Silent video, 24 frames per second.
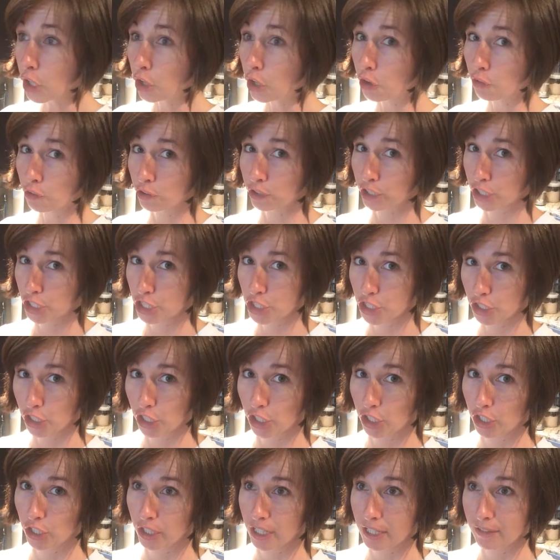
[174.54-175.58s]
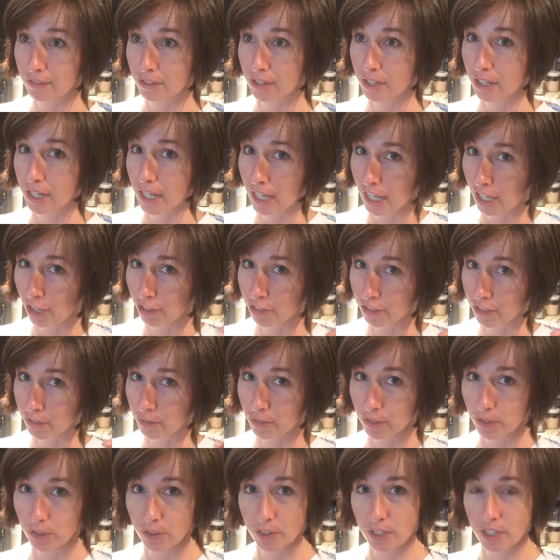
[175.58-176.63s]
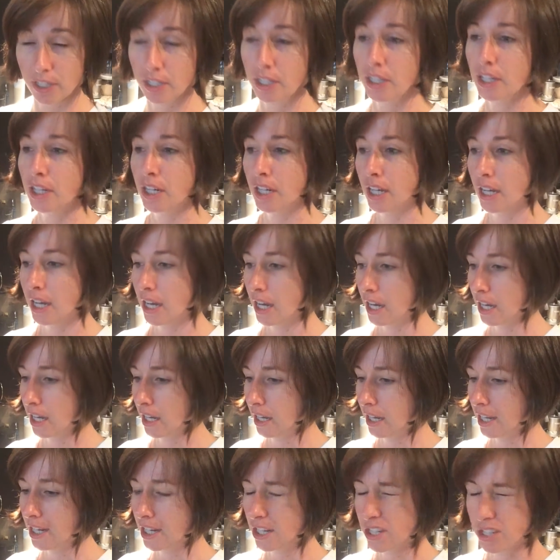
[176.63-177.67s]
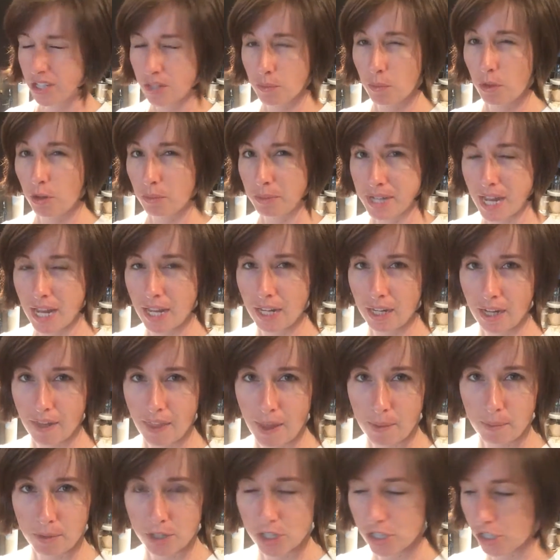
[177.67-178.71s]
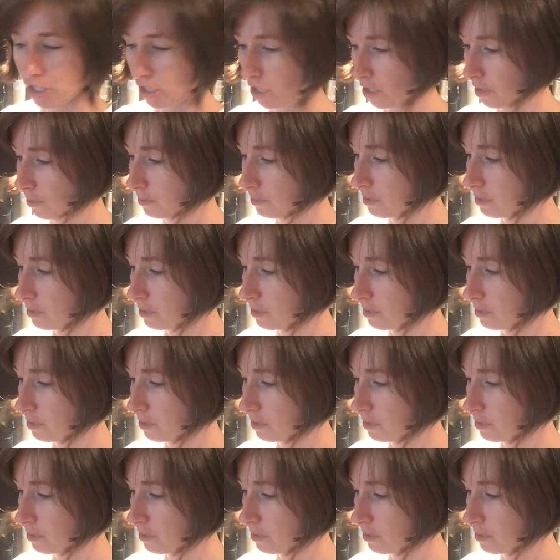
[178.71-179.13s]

overly sugared, even healthy granola, and I just didn't want to be taking in that much sugar.